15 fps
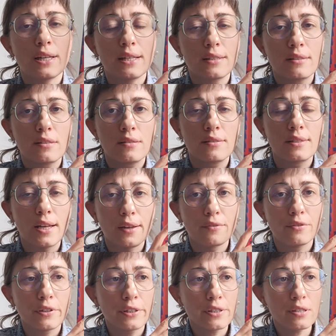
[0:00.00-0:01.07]
it's
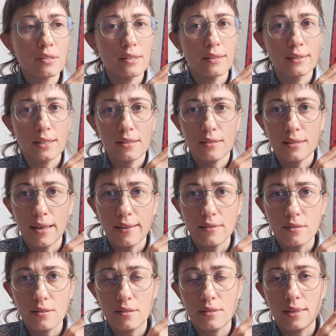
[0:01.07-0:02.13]
diverse in the
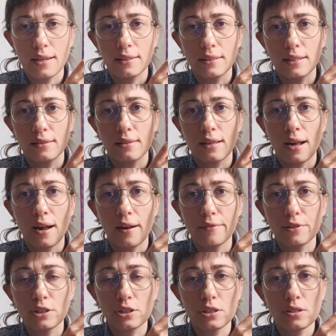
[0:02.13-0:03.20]
sense that it
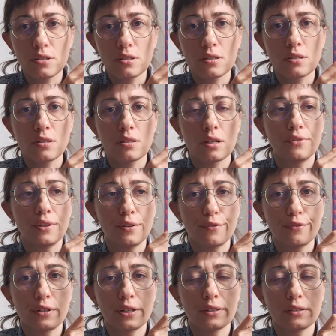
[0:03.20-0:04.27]
covers
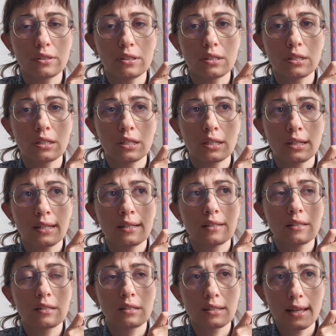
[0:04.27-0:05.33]
different
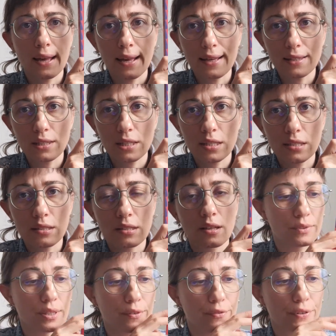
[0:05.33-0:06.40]
states,
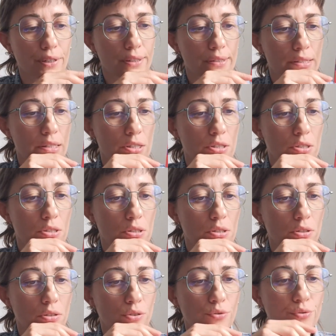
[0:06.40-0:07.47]
different
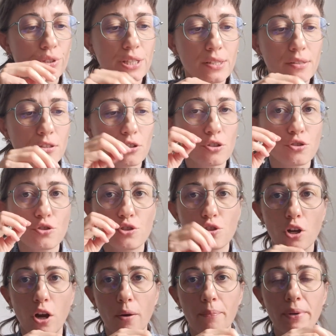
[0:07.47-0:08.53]
research
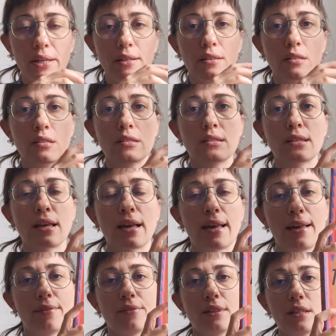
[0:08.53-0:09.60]
topics,
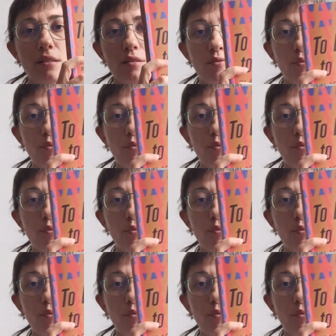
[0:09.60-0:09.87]
and these